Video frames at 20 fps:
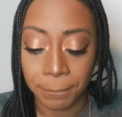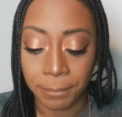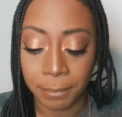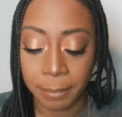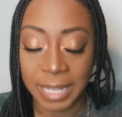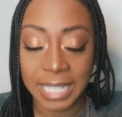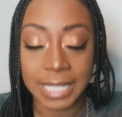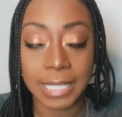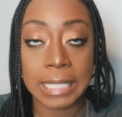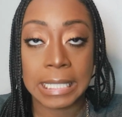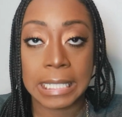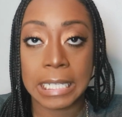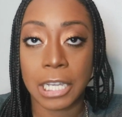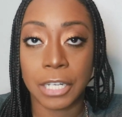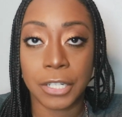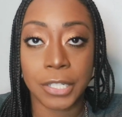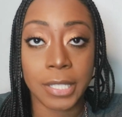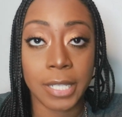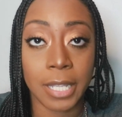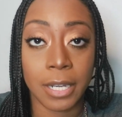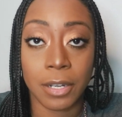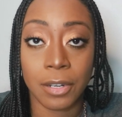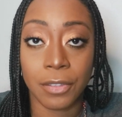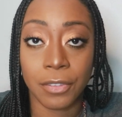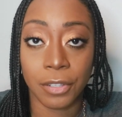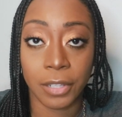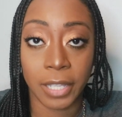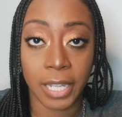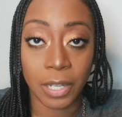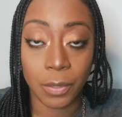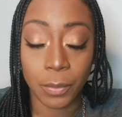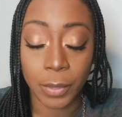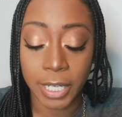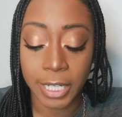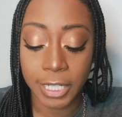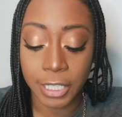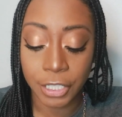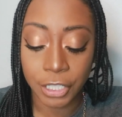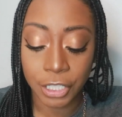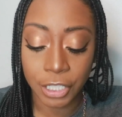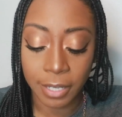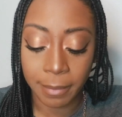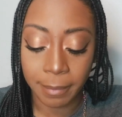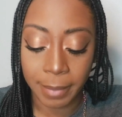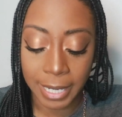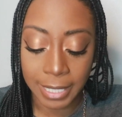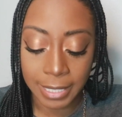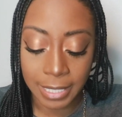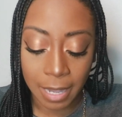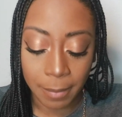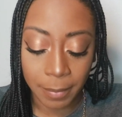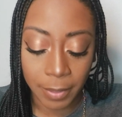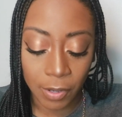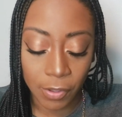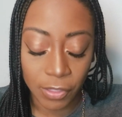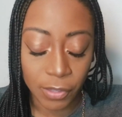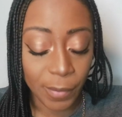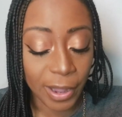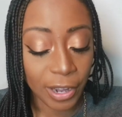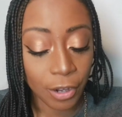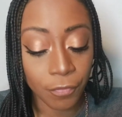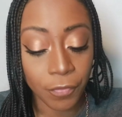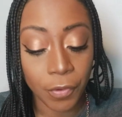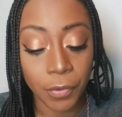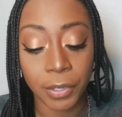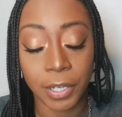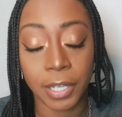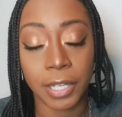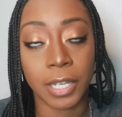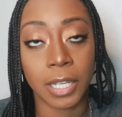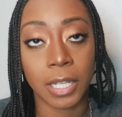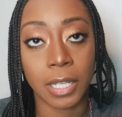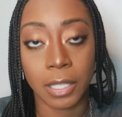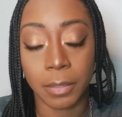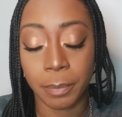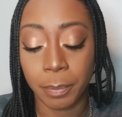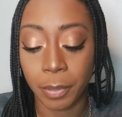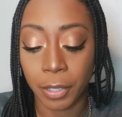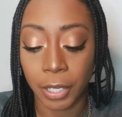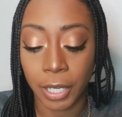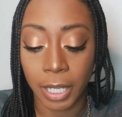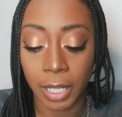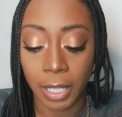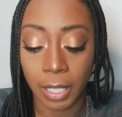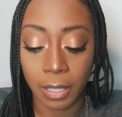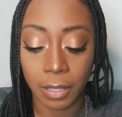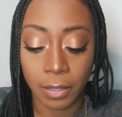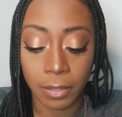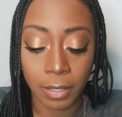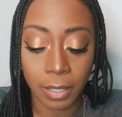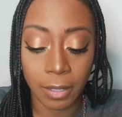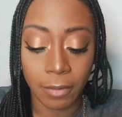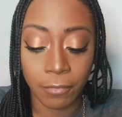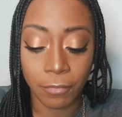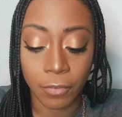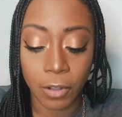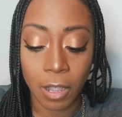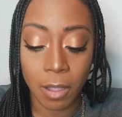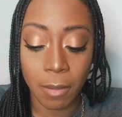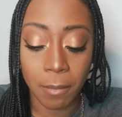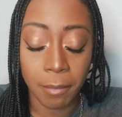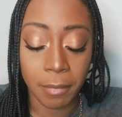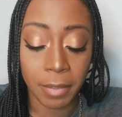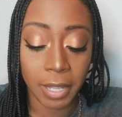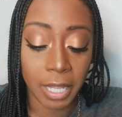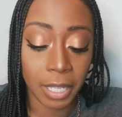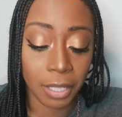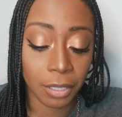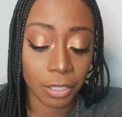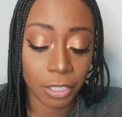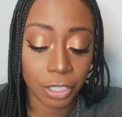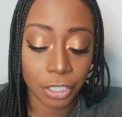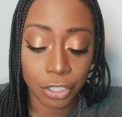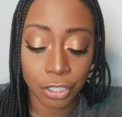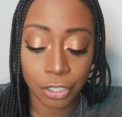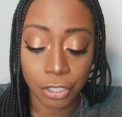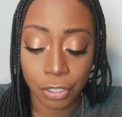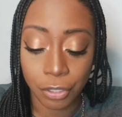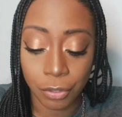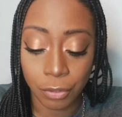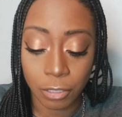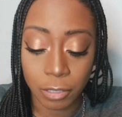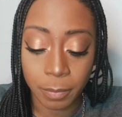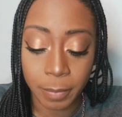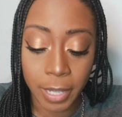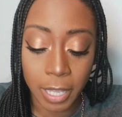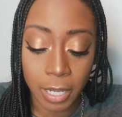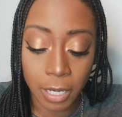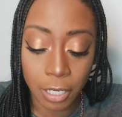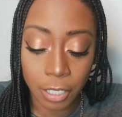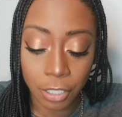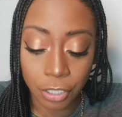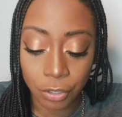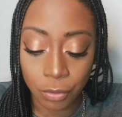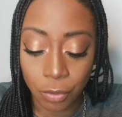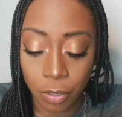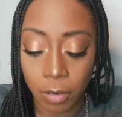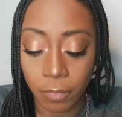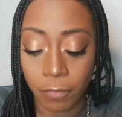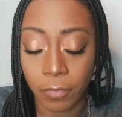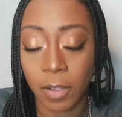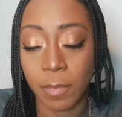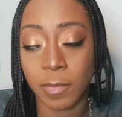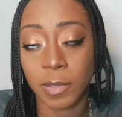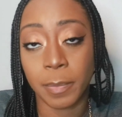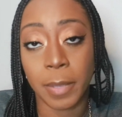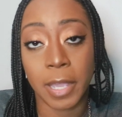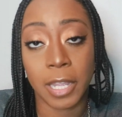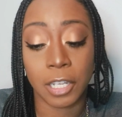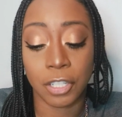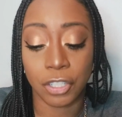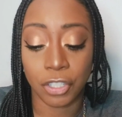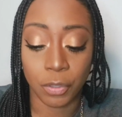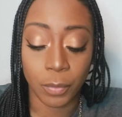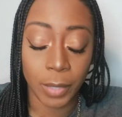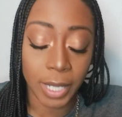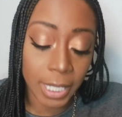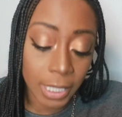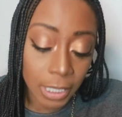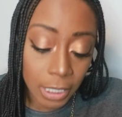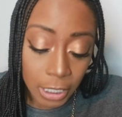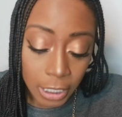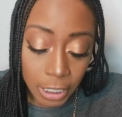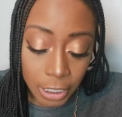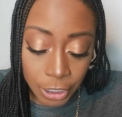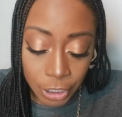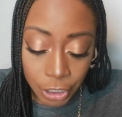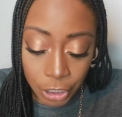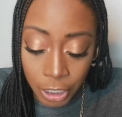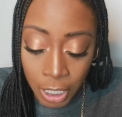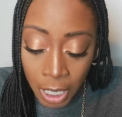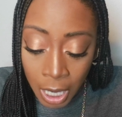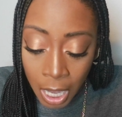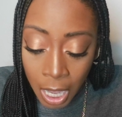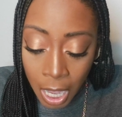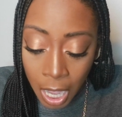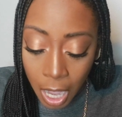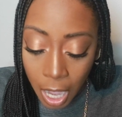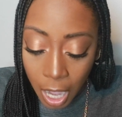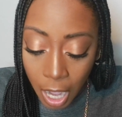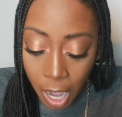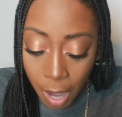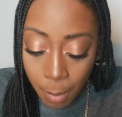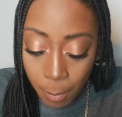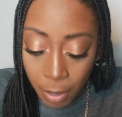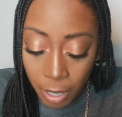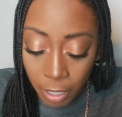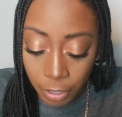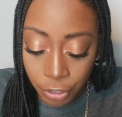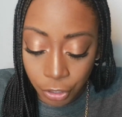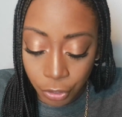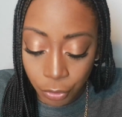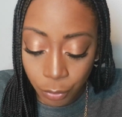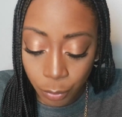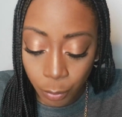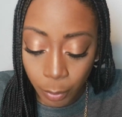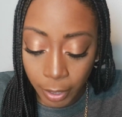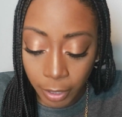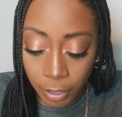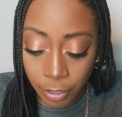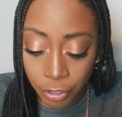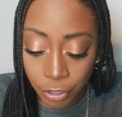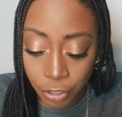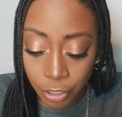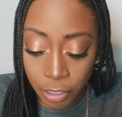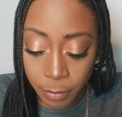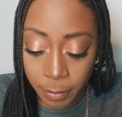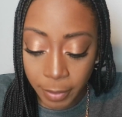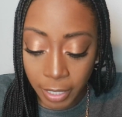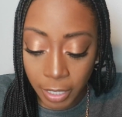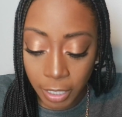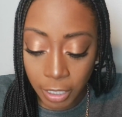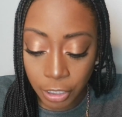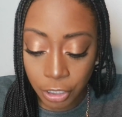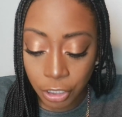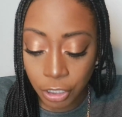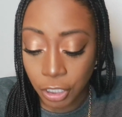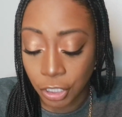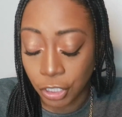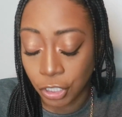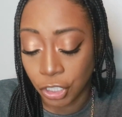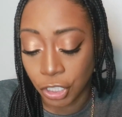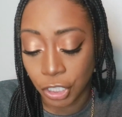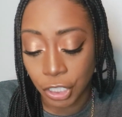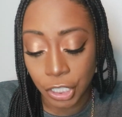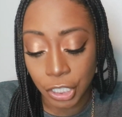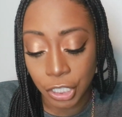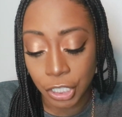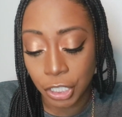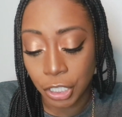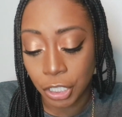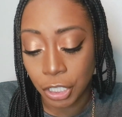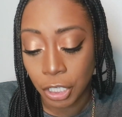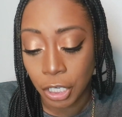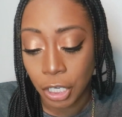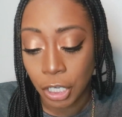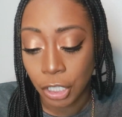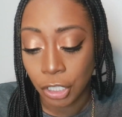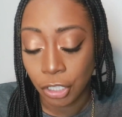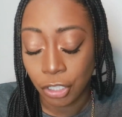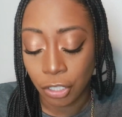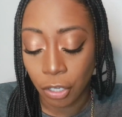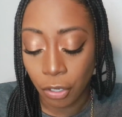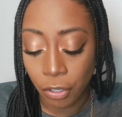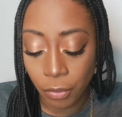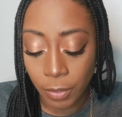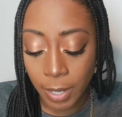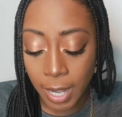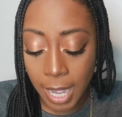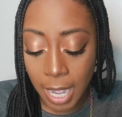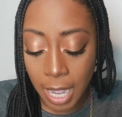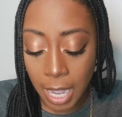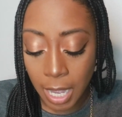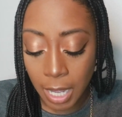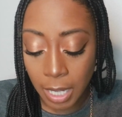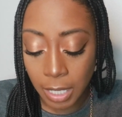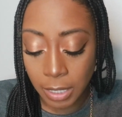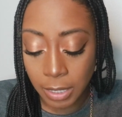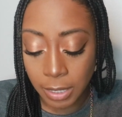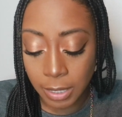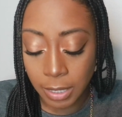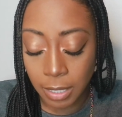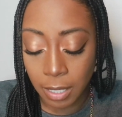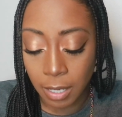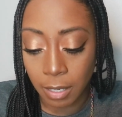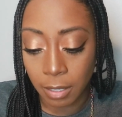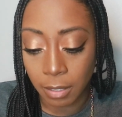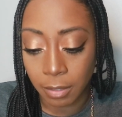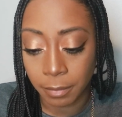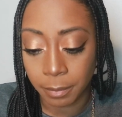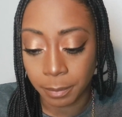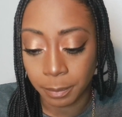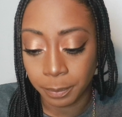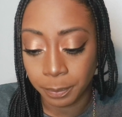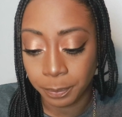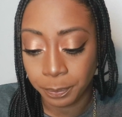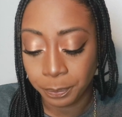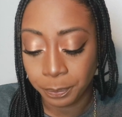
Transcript: basically understand another language by tapping on the microphone and putting it from English to Spanish or from Spanish to English. I'll do English to Spanish and just show you guys. Hi,